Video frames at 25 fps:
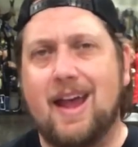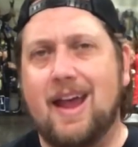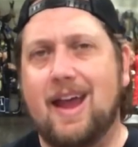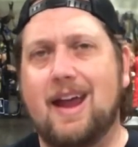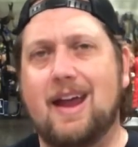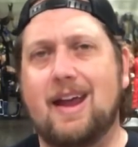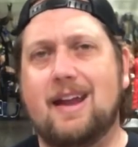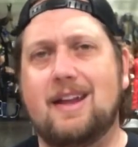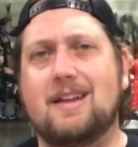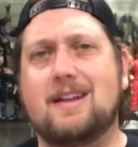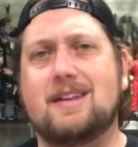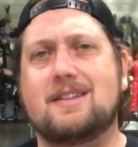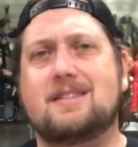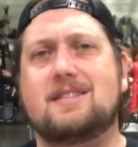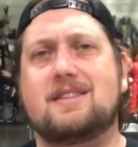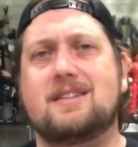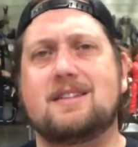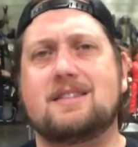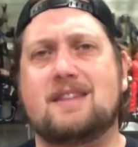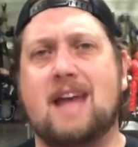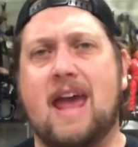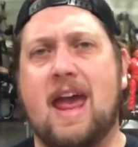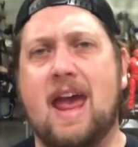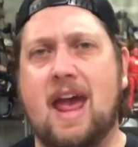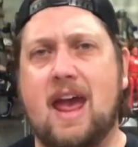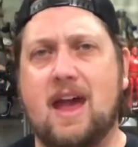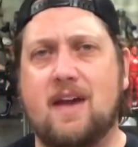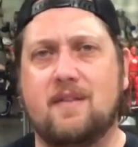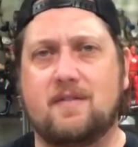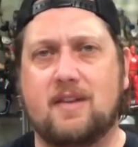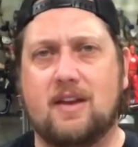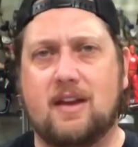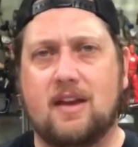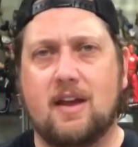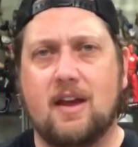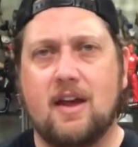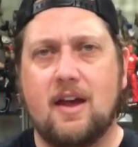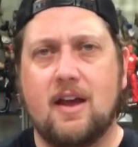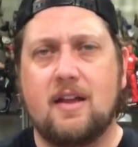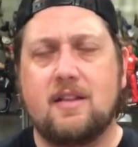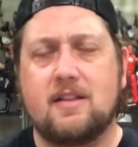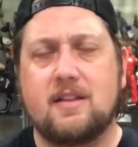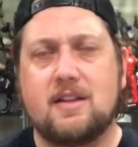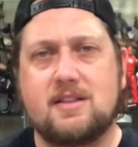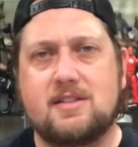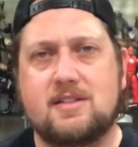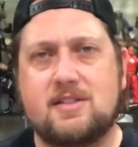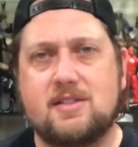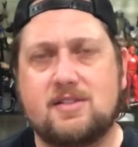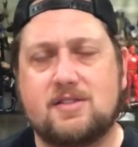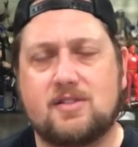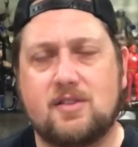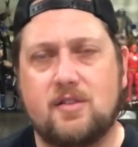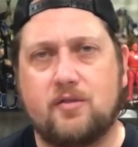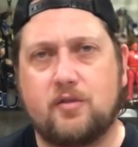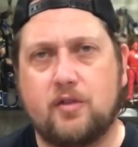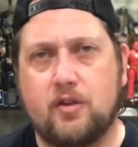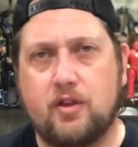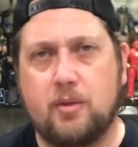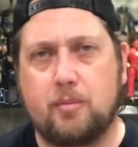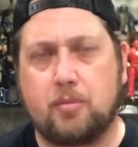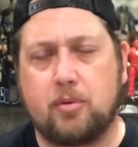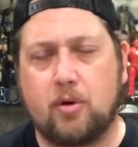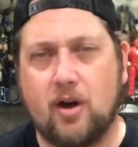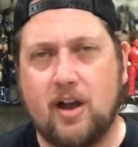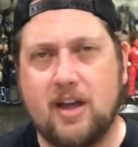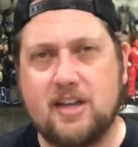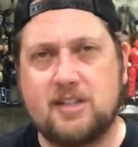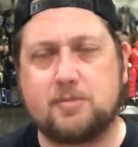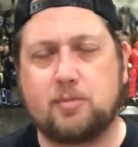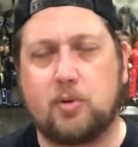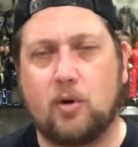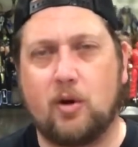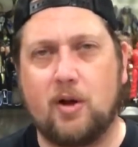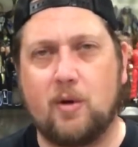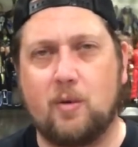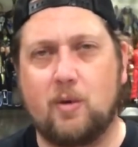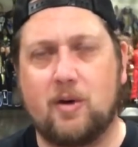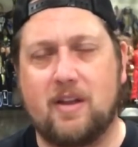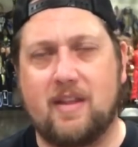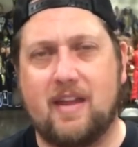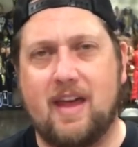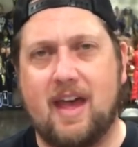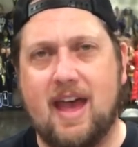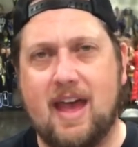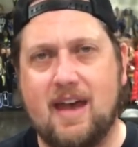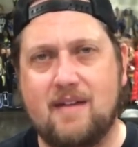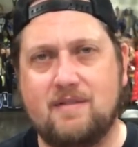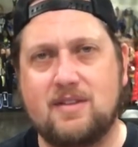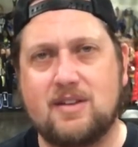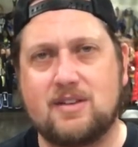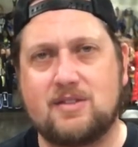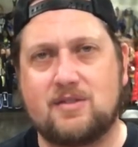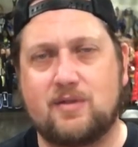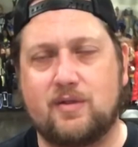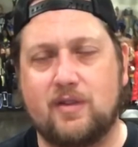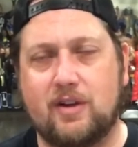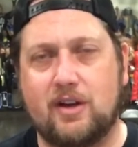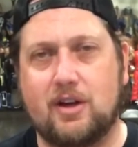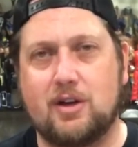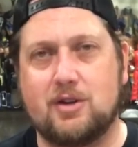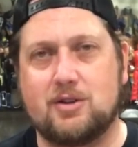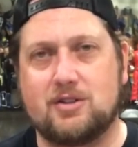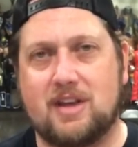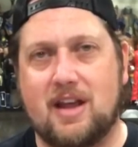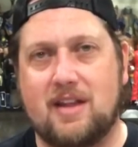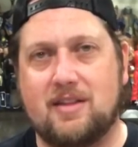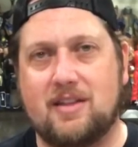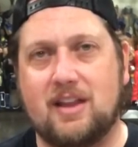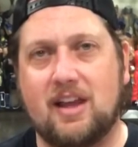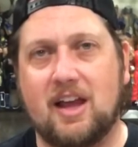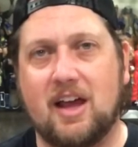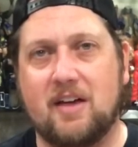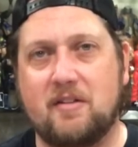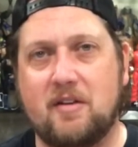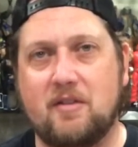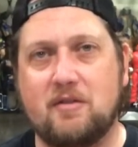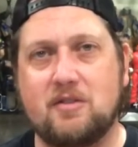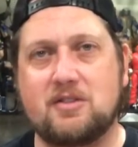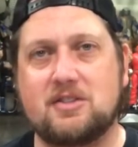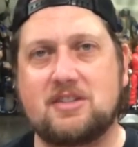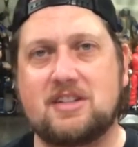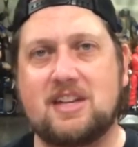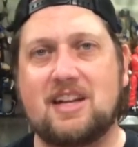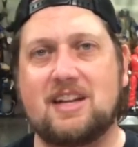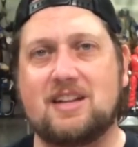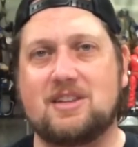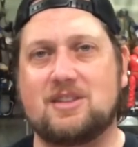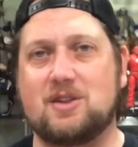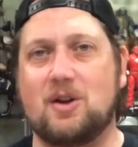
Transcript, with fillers: And this is heavy. This is, for the price point, one of the heaviest figures I think I've ever seen.